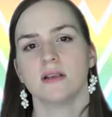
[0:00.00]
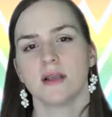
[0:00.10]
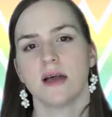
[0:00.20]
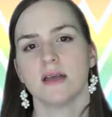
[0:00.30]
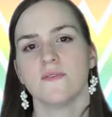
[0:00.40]

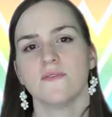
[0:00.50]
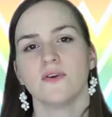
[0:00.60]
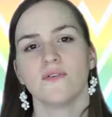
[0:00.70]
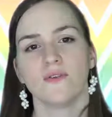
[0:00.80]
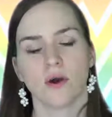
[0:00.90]
Like, if you're
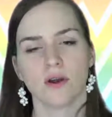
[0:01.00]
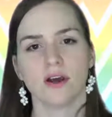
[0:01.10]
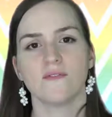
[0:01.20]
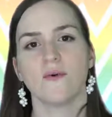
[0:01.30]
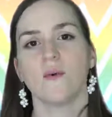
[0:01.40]
far
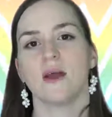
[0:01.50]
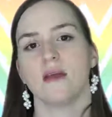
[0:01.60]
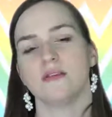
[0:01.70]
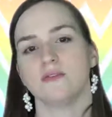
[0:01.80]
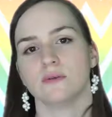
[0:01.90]
enough
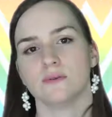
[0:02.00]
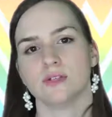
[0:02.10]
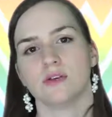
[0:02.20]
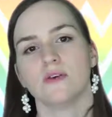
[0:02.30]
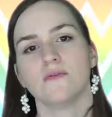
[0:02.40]
away to
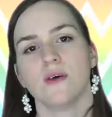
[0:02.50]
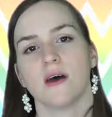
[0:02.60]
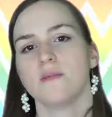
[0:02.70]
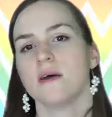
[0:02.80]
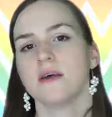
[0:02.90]
observe
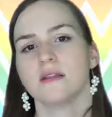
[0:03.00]
them,